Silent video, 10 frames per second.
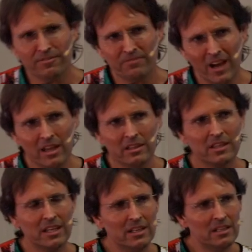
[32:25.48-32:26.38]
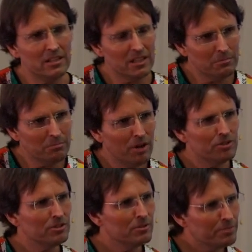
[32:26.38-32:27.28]
faith in the
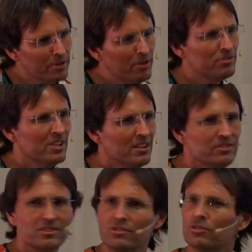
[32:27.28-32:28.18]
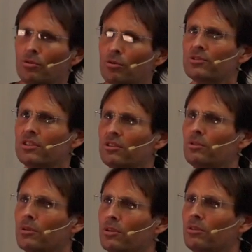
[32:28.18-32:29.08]
emotional process is causing
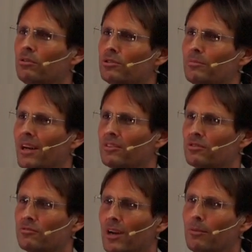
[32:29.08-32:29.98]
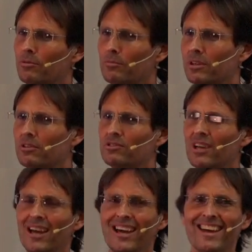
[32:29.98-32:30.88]
you a huge amount of trouble, because
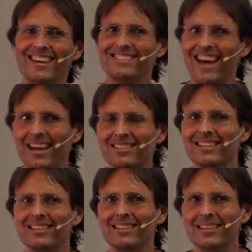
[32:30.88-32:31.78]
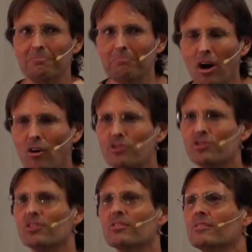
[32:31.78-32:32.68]
it's actually the
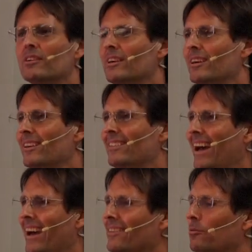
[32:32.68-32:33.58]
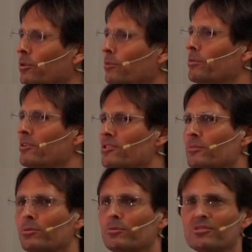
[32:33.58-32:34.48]
emotion that the will
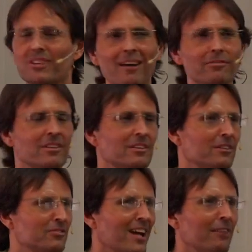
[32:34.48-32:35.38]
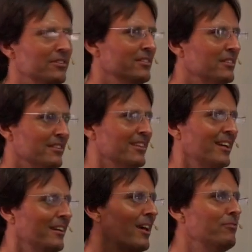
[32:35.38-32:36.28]
principle is, govern, is
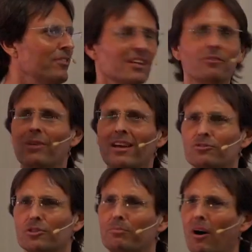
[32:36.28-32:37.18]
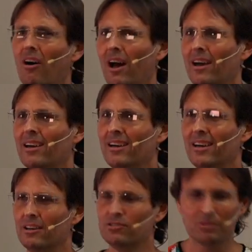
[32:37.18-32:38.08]
governing everything around you by.
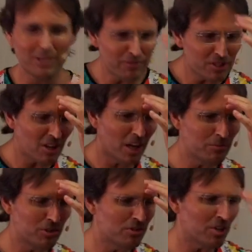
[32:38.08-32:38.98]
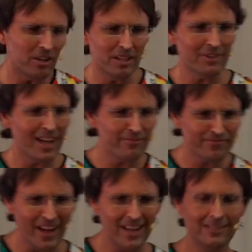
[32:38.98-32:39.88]
So every time you don't even have
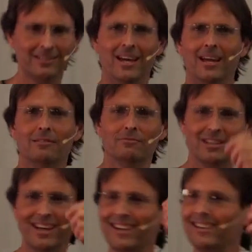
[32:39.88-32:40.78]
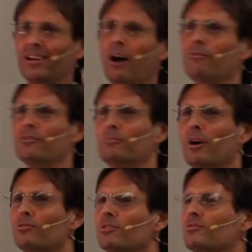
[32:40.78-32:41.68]
faith that letting go of an
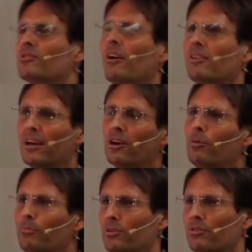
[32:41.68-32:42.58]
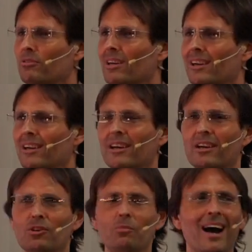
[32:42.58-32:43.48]
emotion is going to help you,
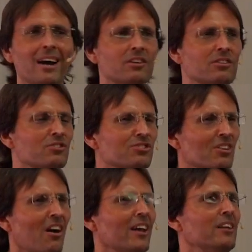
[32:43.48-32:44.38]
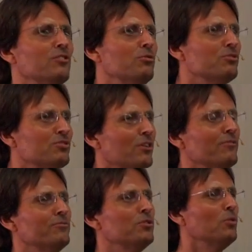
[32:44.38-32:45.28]
you are consigning
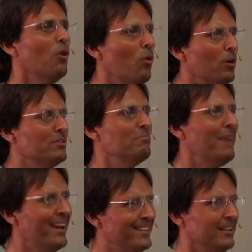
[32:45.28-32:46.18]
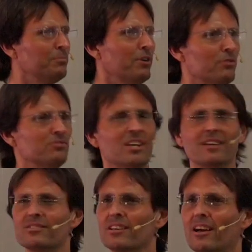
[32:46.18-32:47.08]
yourself to automatic
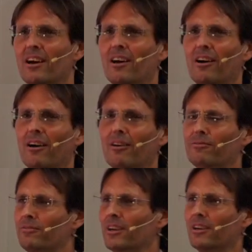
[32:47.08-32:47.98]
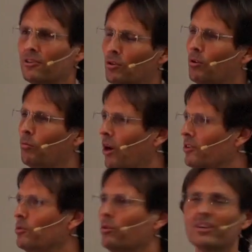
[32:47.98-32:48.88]
process of your,
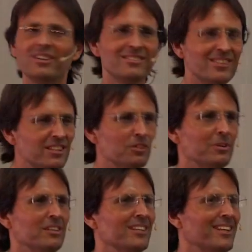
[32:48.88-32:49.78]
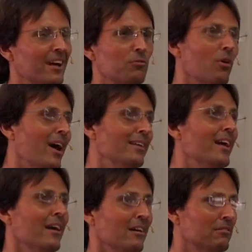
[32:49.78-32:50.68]
what you're continuing to get right
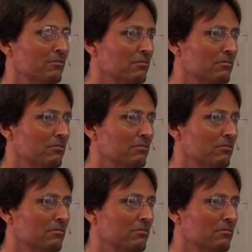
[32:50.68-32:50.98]
now.